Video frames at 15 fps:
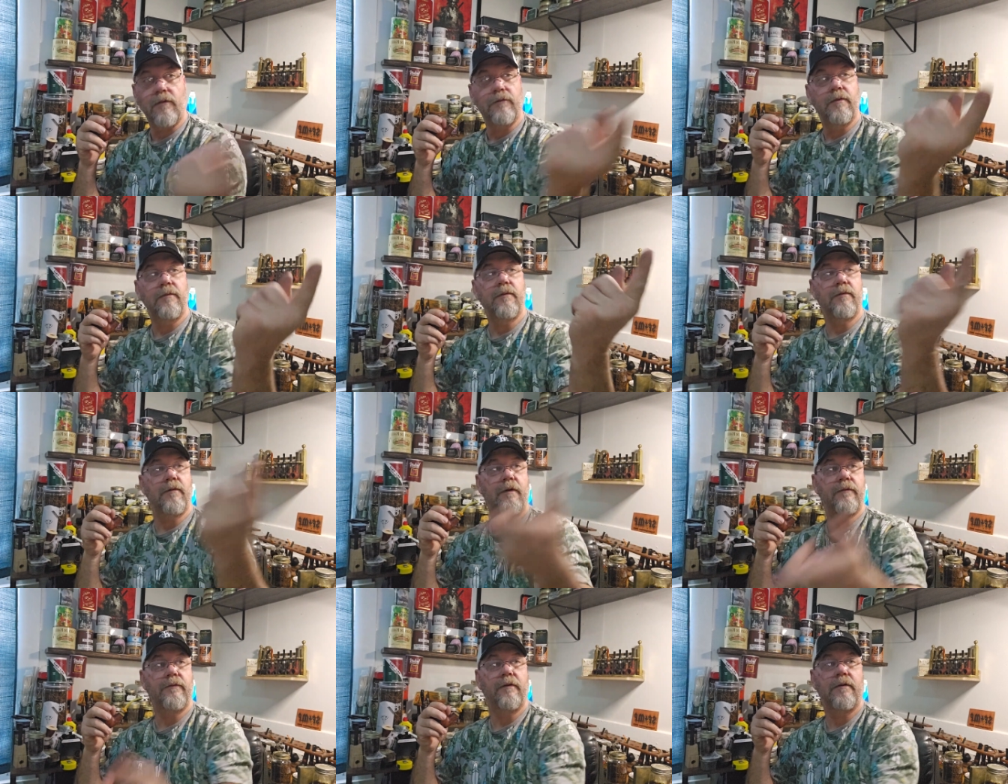some of your
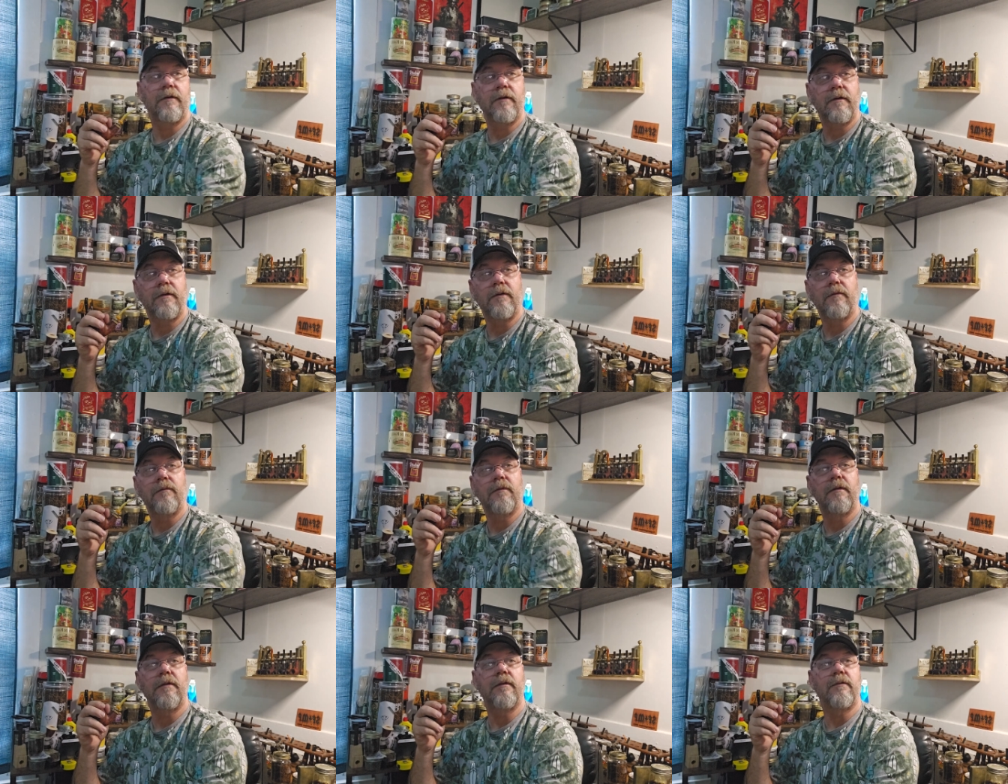rustica in there
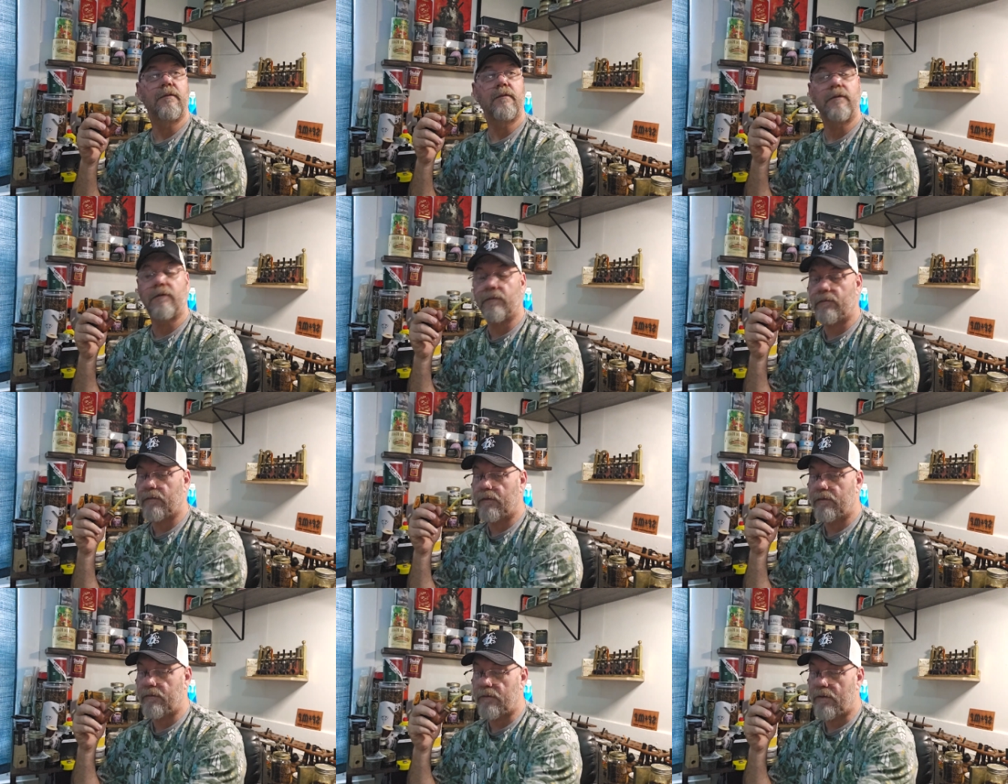with it. Throw you some of the